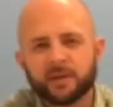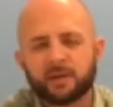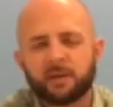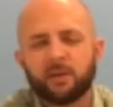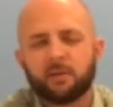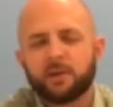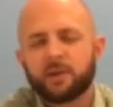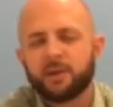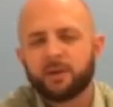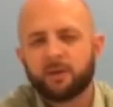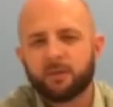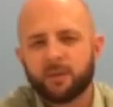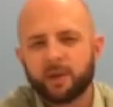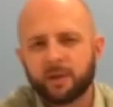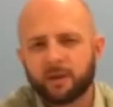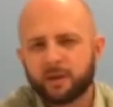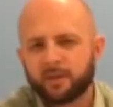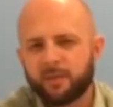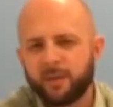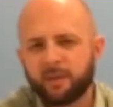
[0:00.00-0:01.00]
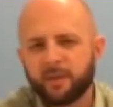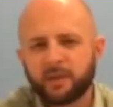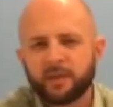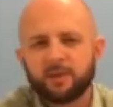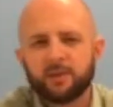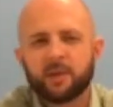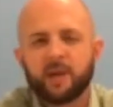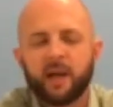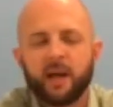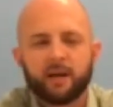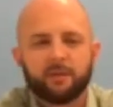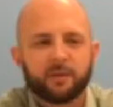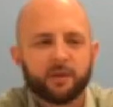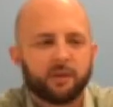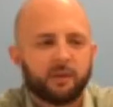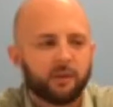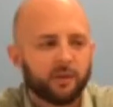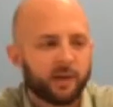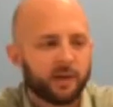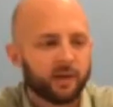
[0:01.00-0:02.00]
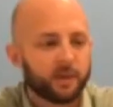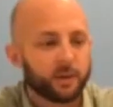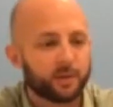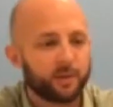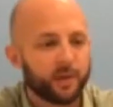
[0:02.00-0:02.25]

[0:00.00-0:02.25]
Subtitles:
close to 3 years, maybe 2.5 or 3 years.